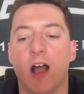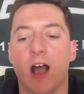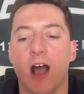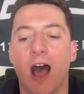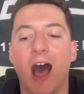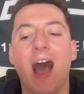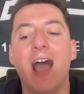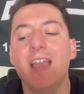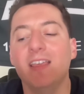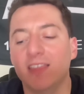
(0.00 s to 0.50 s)

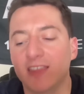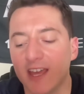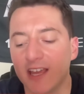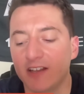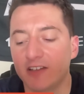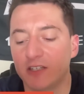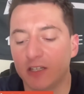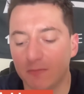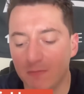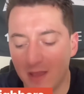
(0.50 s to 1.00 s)
I
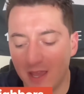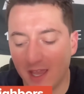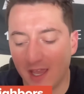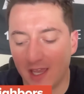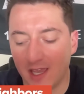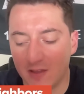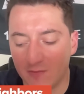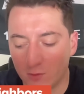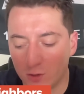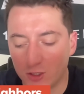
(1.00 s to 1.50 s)
think, to
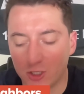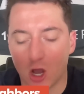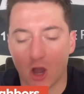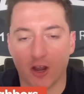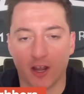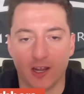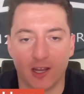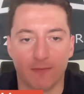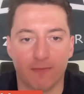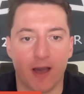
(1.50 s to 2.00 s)
me, if we're
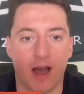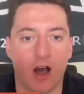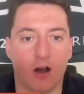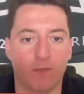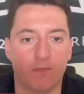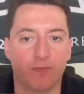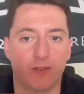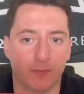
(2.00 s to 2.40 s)
talking about